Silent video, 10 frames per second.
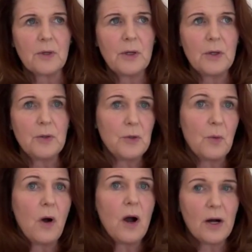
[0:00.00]
who
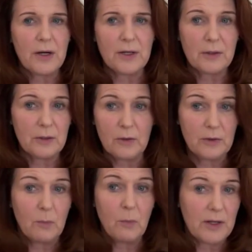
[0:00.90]
you are, or
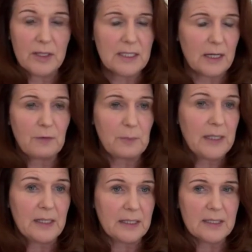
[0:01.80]
where the
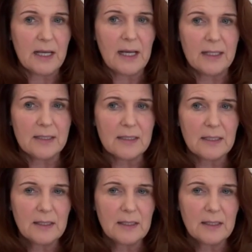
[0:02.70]
self-meaning is at